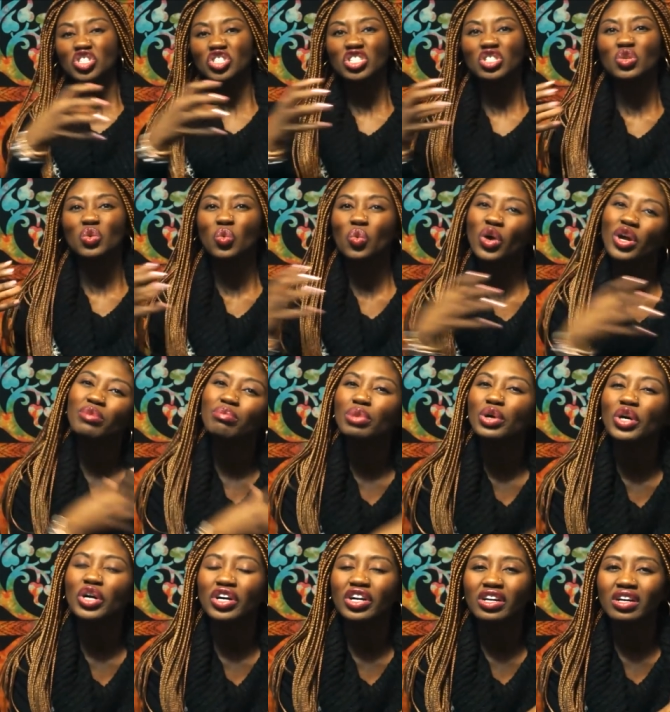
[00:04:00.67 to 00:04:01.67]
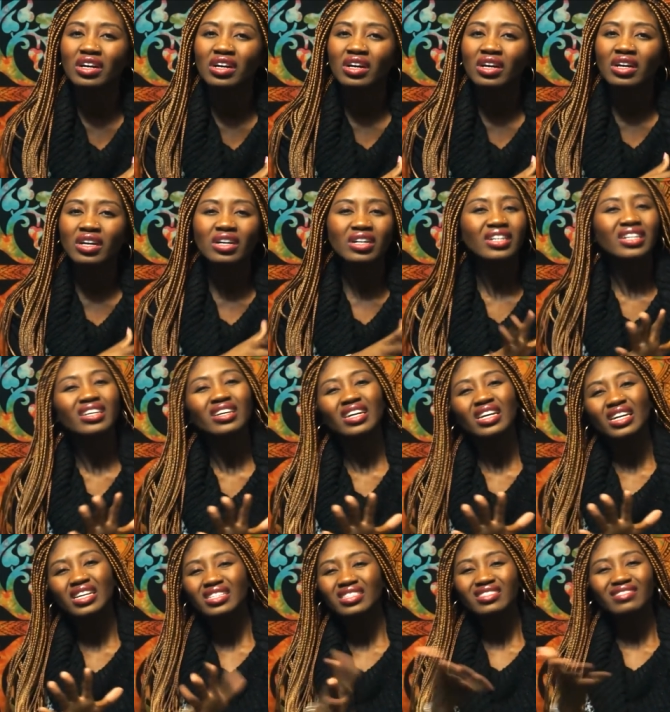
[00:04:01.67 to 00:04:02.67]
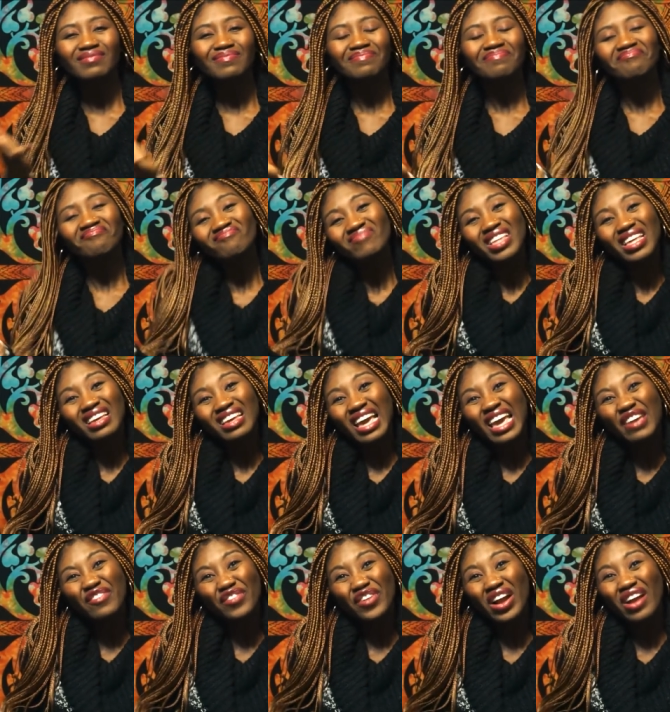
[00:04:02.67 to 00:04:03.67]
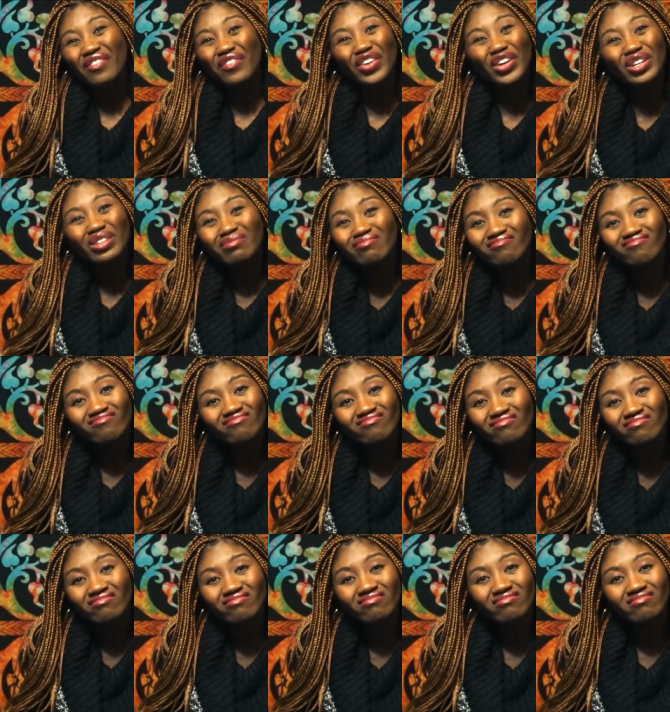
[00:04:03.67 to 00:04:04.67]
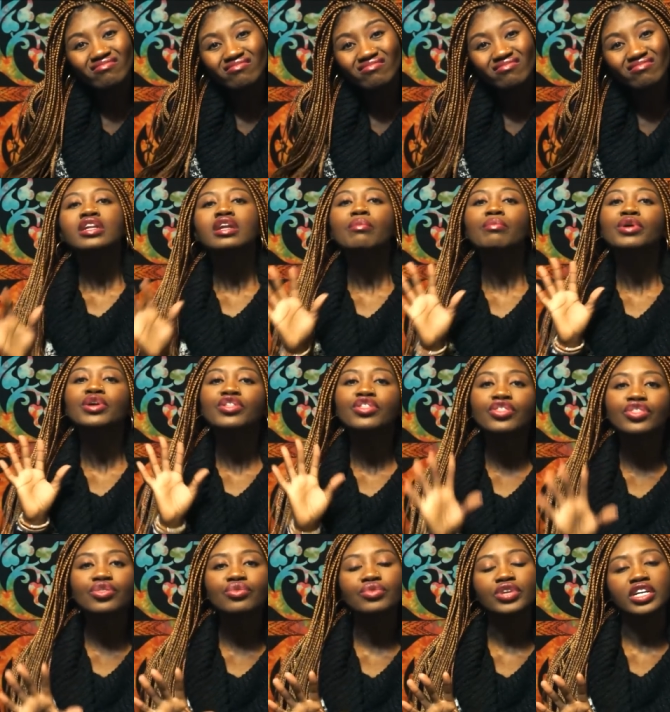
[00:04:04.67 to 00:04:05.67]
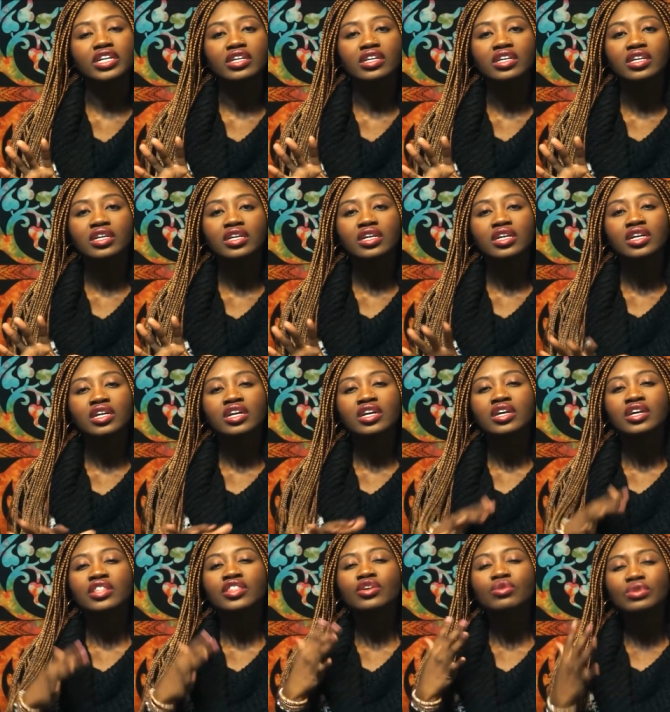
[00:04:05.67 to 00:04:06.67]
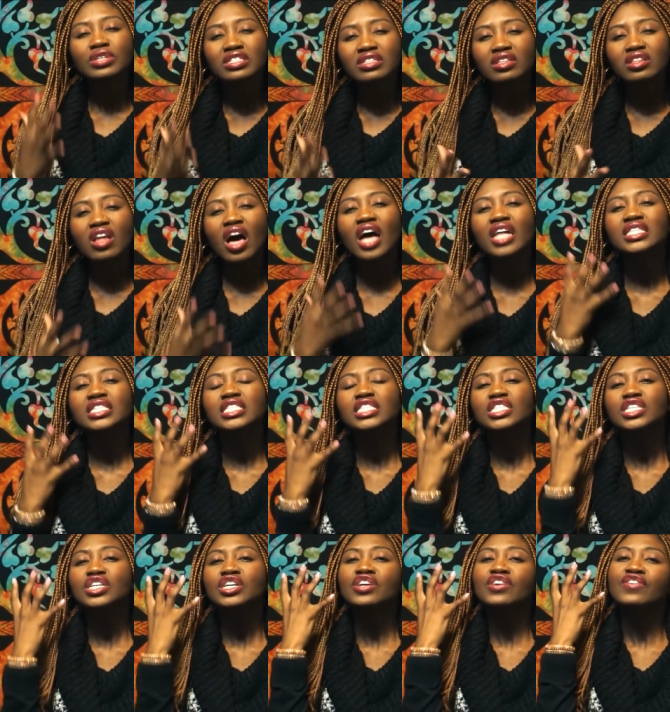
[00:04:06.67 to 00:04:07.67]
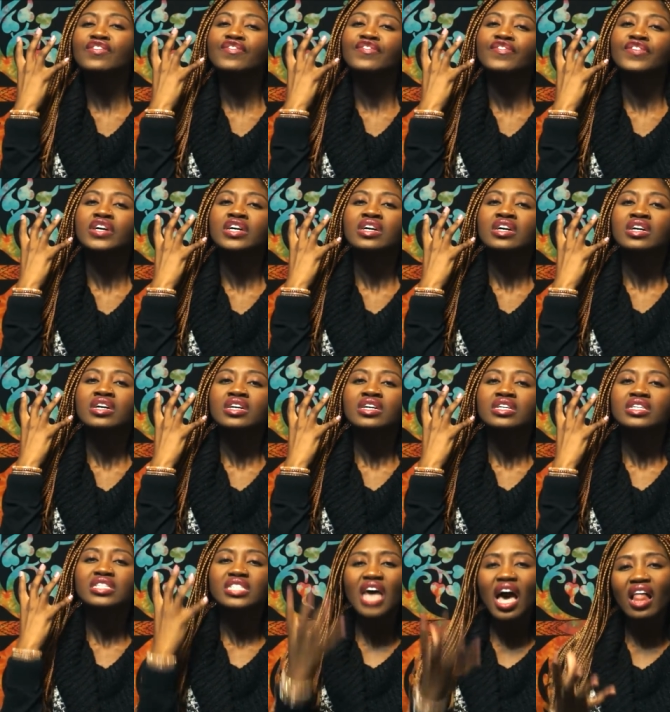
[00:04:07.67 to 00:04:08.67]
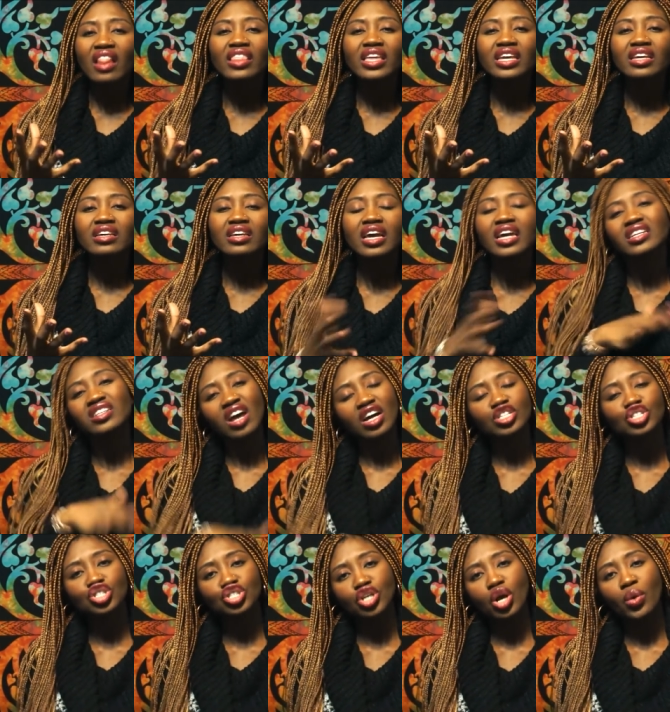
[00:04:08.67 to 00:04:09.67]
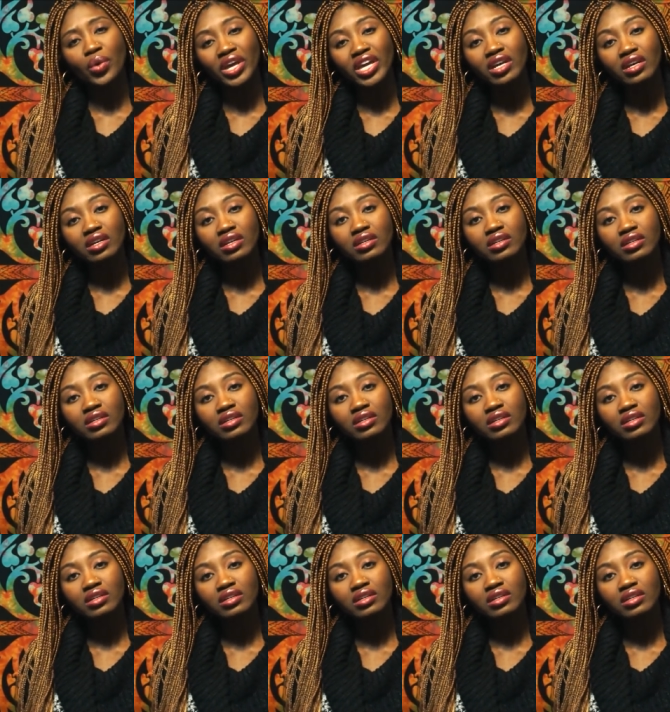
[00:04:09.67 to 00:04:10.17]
into one book. It, A for effort. Number three, there was lots of telling and not showing.